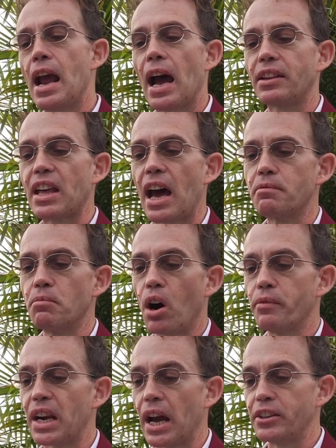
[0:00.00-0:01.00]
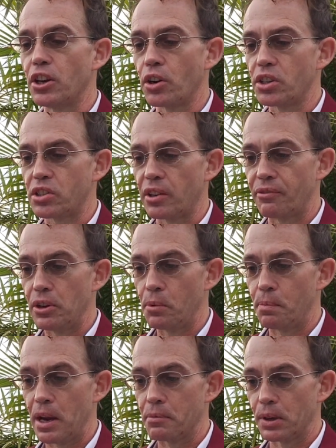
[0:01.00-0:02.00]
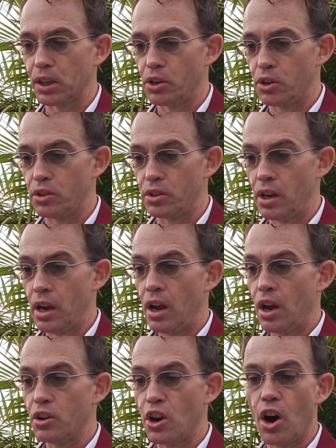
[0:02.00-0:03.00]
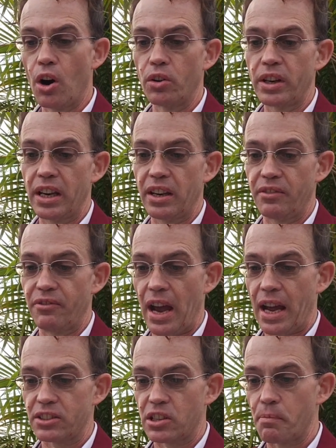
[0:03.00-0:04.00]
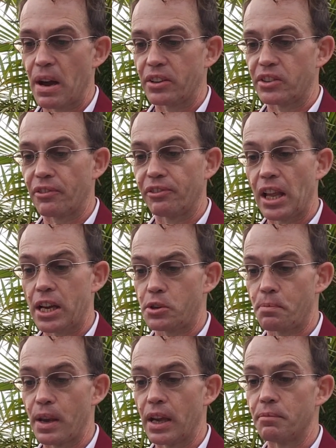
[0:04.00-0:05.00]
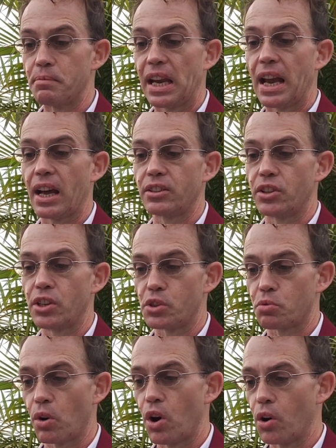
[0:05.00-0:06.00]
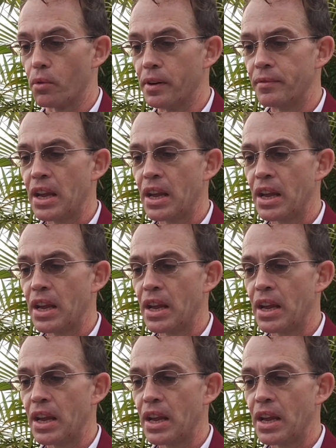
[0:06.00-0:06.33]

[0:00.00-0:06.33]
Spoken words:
At that moment, I noticed the few people who'd known in advance about the flesh pit began to disrobe.